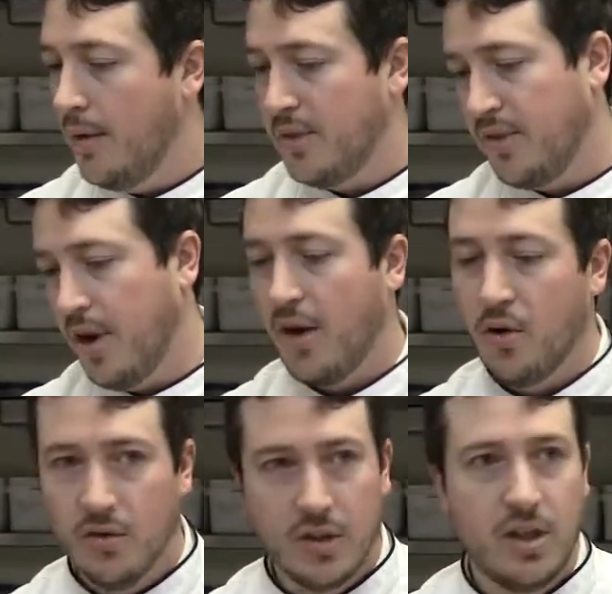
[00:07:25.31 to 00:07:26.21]
they're not
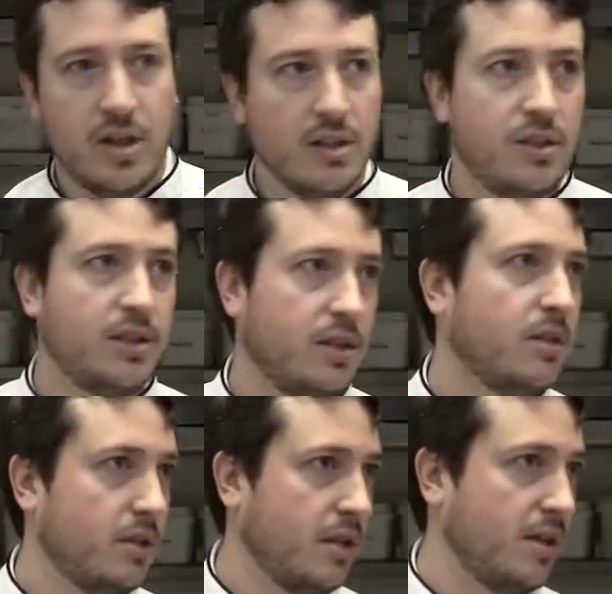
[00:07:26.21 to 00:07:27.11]
overcooked,
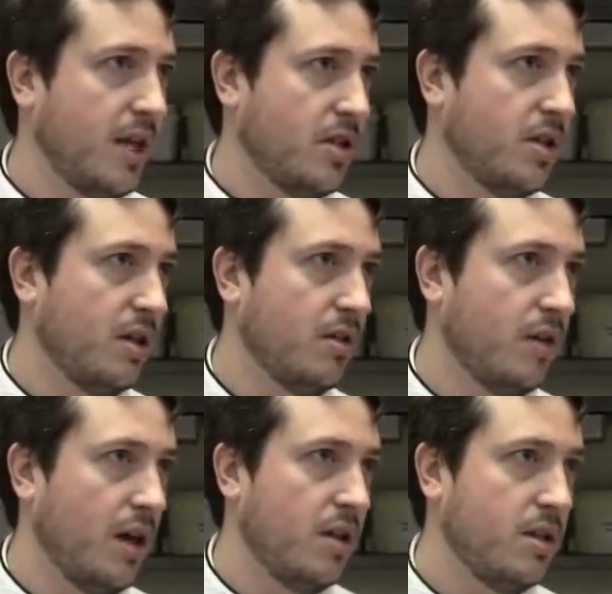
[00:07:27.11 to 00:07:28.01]
etc.
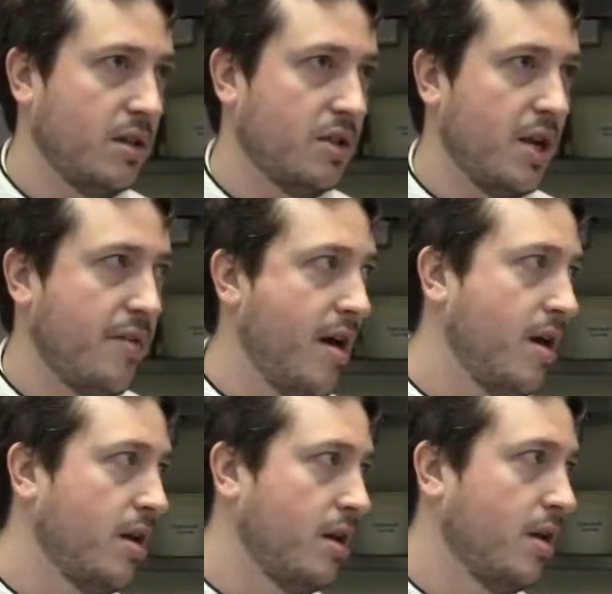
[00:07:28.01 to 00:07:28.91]
Right? You understand
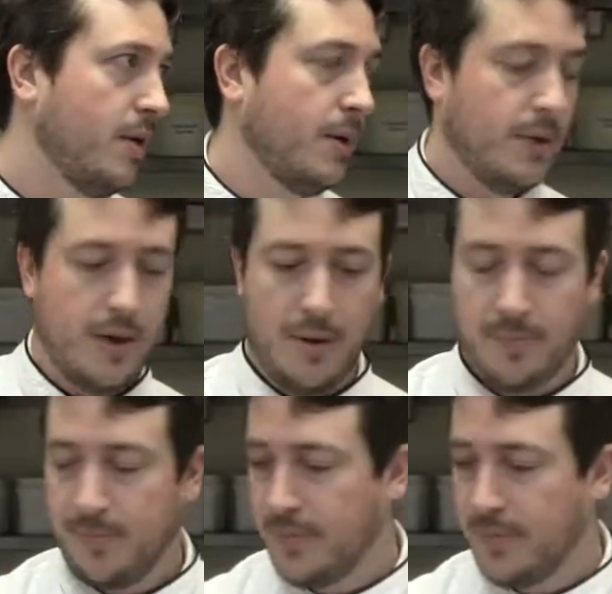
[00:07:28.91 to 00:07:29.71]
that? Okay.